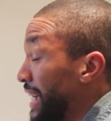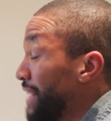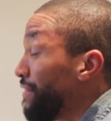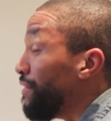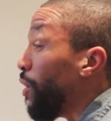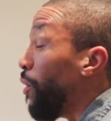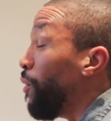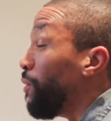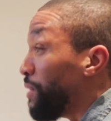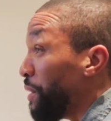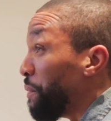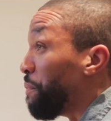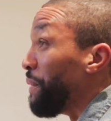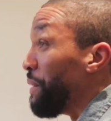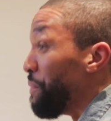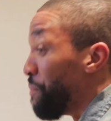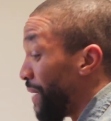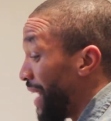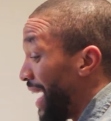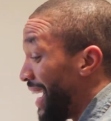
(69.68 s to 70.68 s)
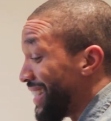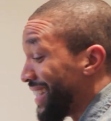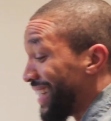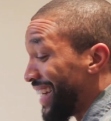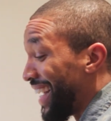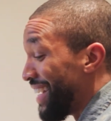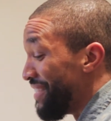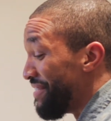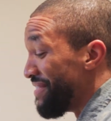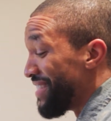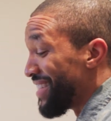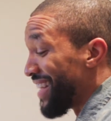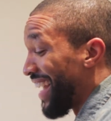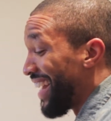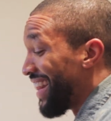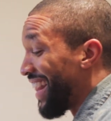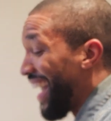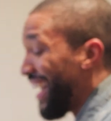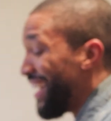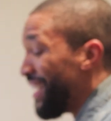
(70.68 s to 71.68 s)
even older people, actually, I even
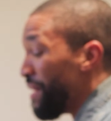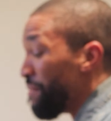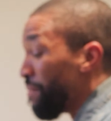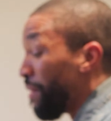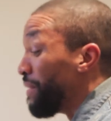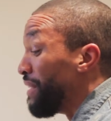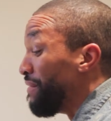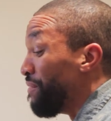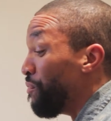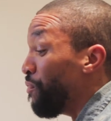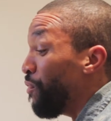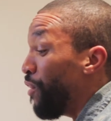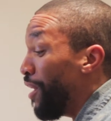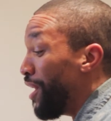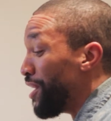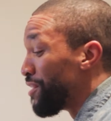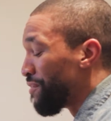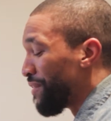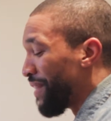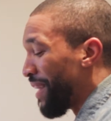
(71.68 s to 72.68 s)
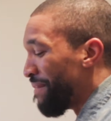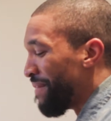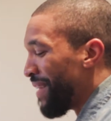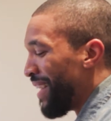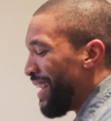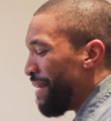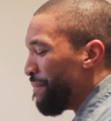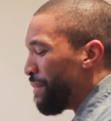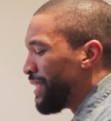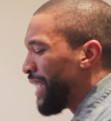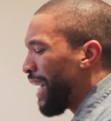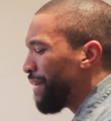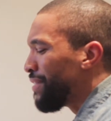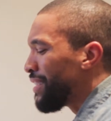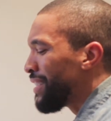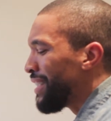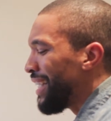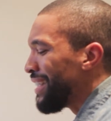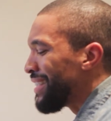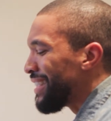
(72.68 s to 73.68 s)
say that, probably even worse for them. But chapter
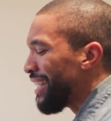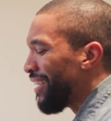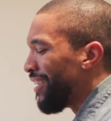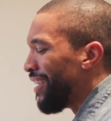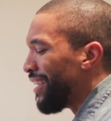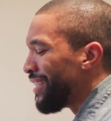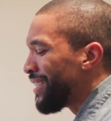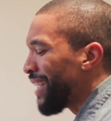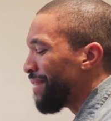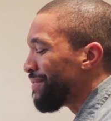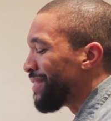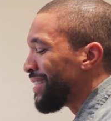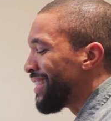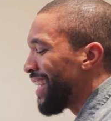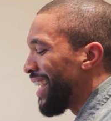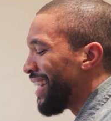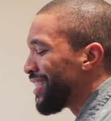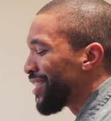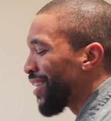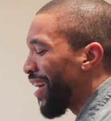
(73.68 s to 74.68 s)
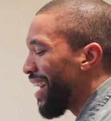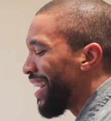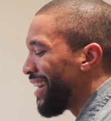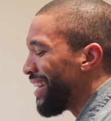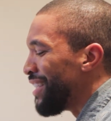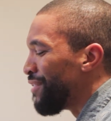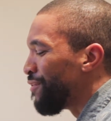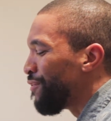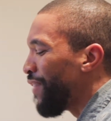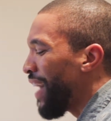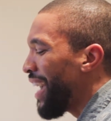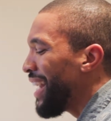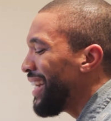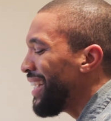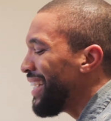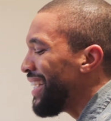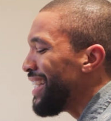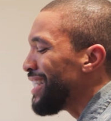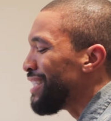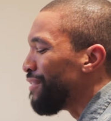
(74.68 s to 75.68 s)
10 title is
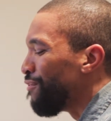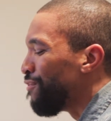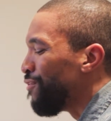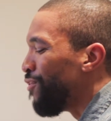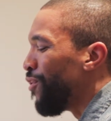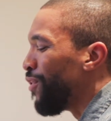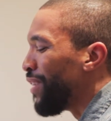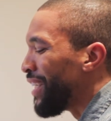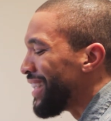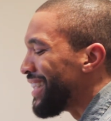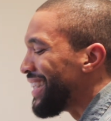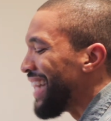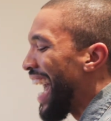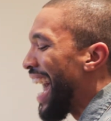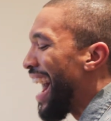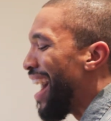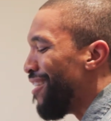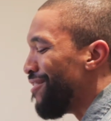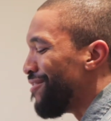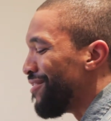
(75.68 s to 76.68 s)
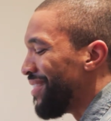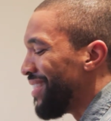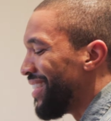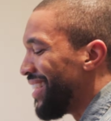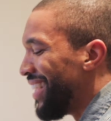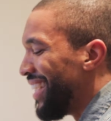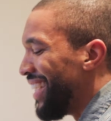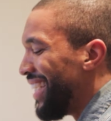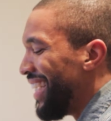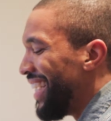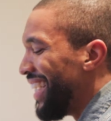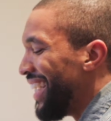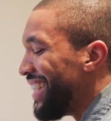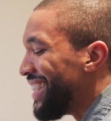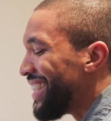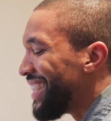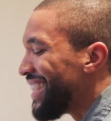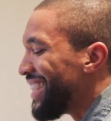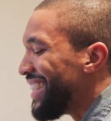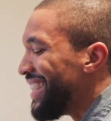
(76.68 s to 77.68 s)
Failure Isn't Falling Down,
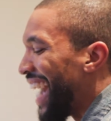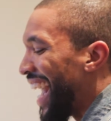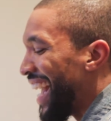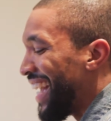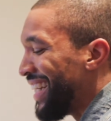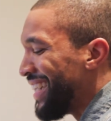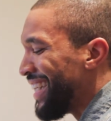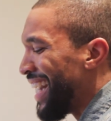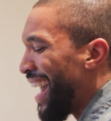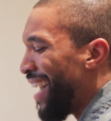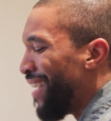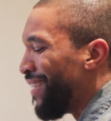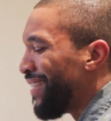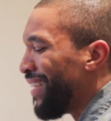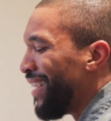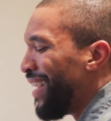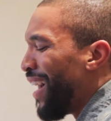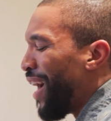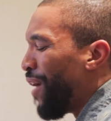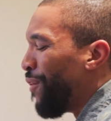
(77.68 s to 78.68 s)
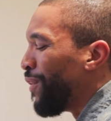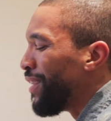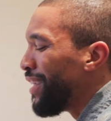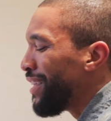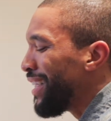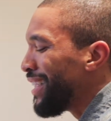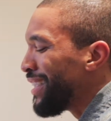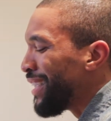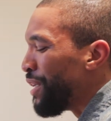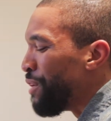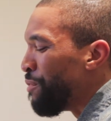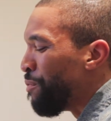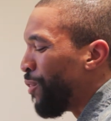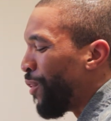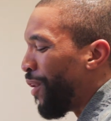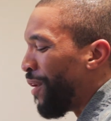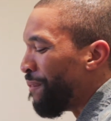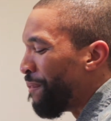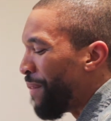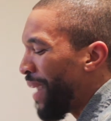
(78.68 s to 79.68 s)
It's Staying Down. And one of the things that you
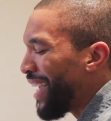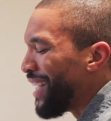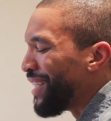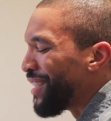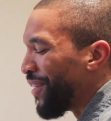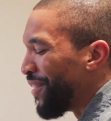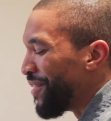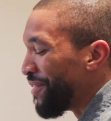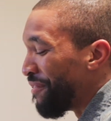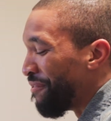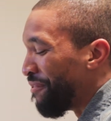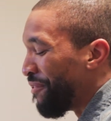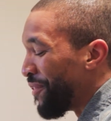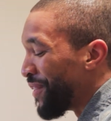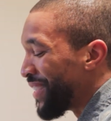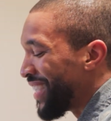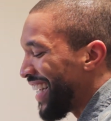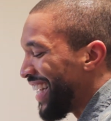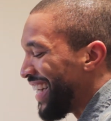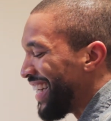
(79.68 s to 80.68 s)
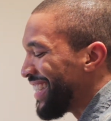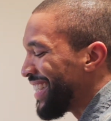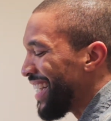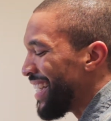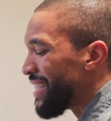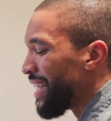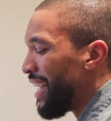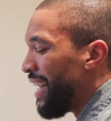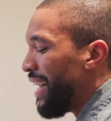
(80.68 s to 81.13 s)
put on page 114, it says,